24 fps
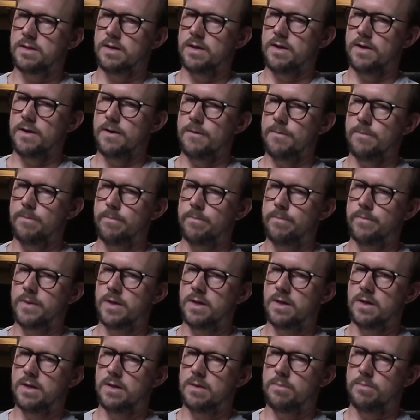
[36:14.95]

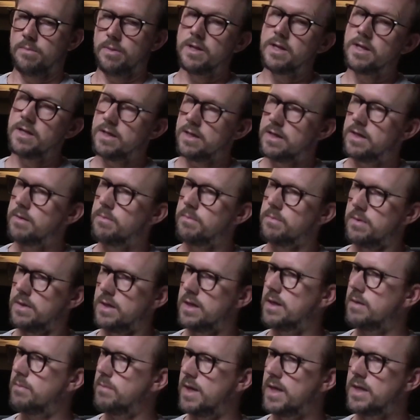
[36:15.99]
But it ended up
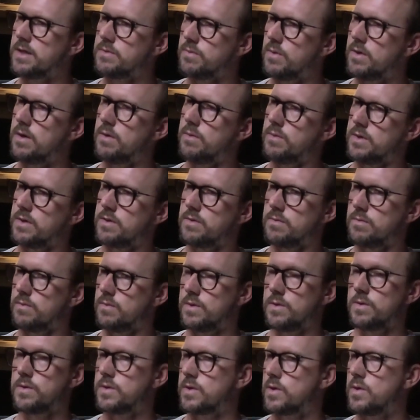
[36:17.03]
getting made as well, which
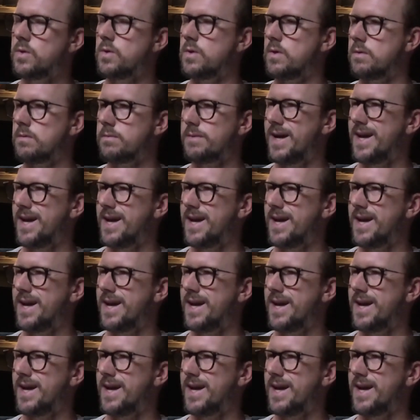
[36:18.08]
was cool.